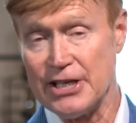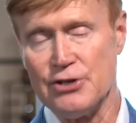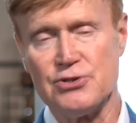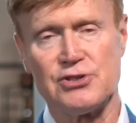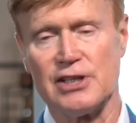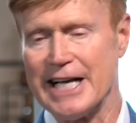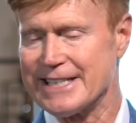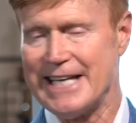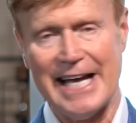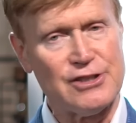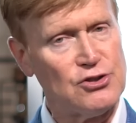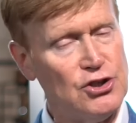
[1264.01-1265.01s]
that you select
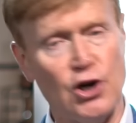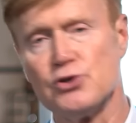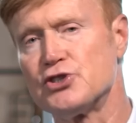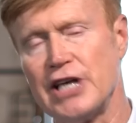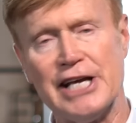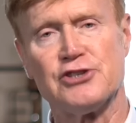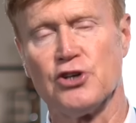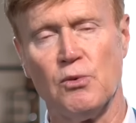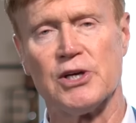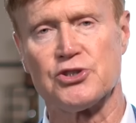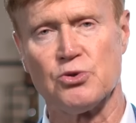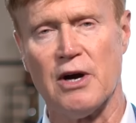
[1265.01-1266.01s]
has no say-so
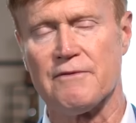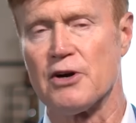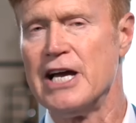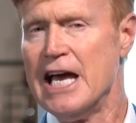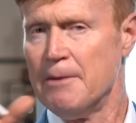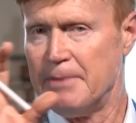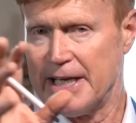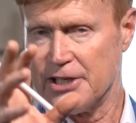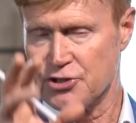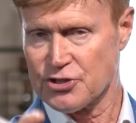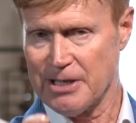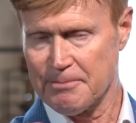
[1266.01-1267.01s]
whatsoever,
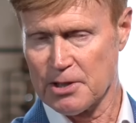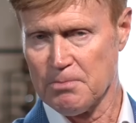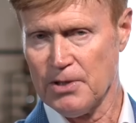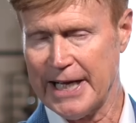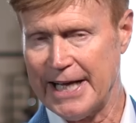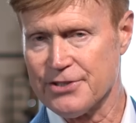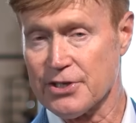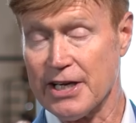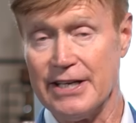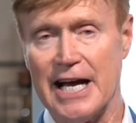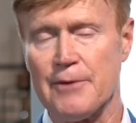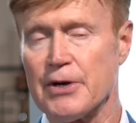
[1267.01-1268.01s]
because supplemental plans
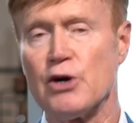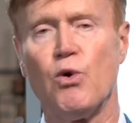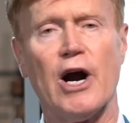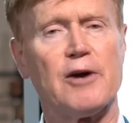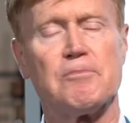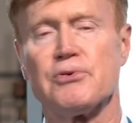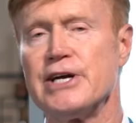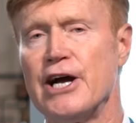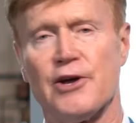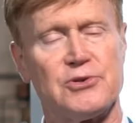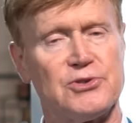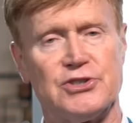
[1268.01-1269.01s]
cannot require
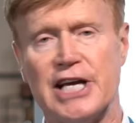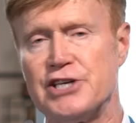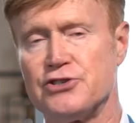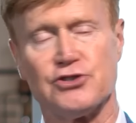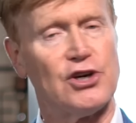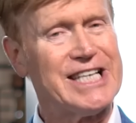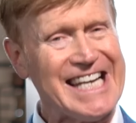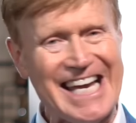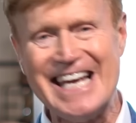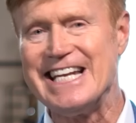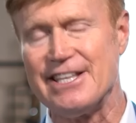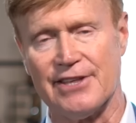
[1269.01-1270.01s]
pre-authorizations on
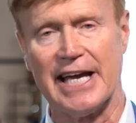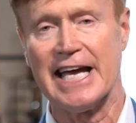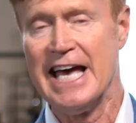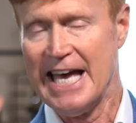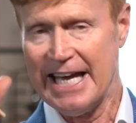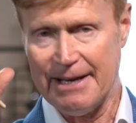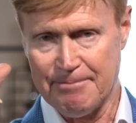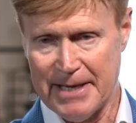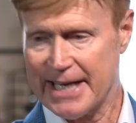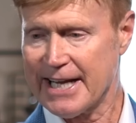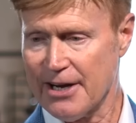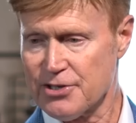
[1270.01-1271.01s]
anything. If
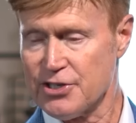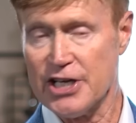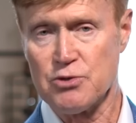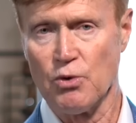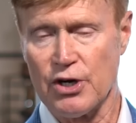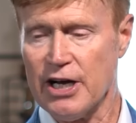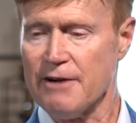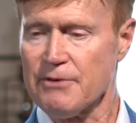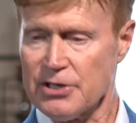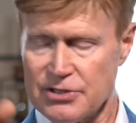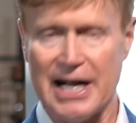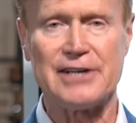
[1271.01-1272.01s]
Medicare says we'll
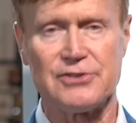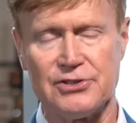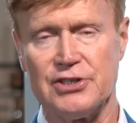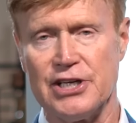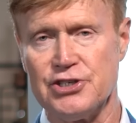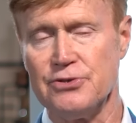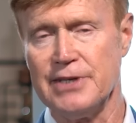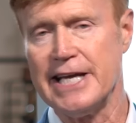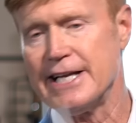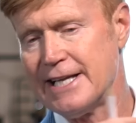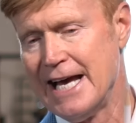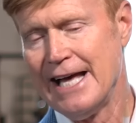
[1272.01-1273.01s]
cover it, doctor says you
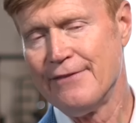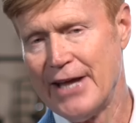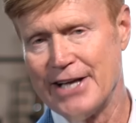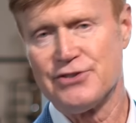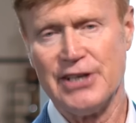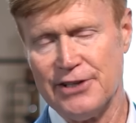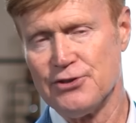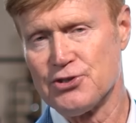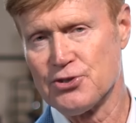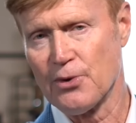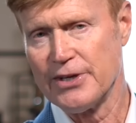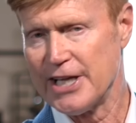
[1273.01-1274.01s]
need it, that's the end of the
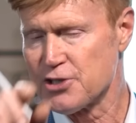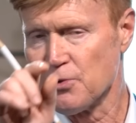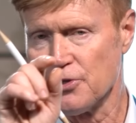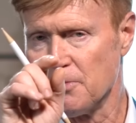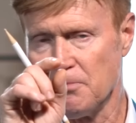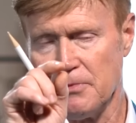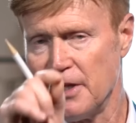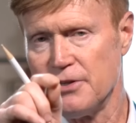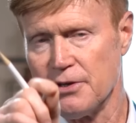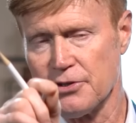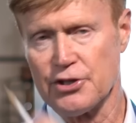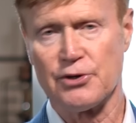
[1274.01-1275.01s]
story. And that's one of
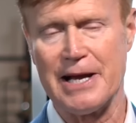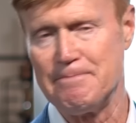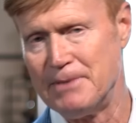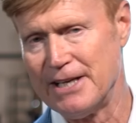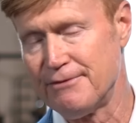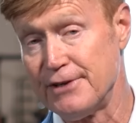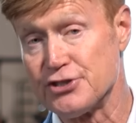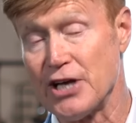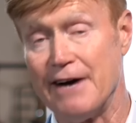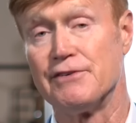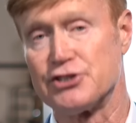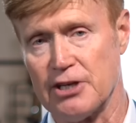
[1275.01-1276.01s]
the great benefits
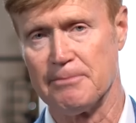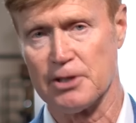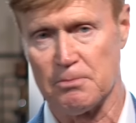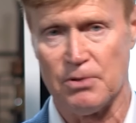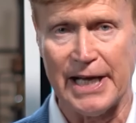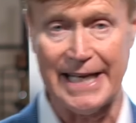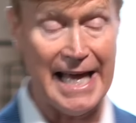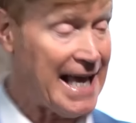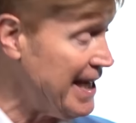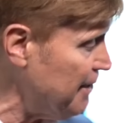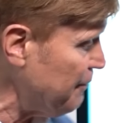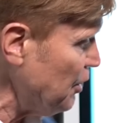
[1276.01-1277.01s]
of a supplemental plan.
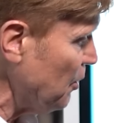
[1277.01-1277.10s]
And if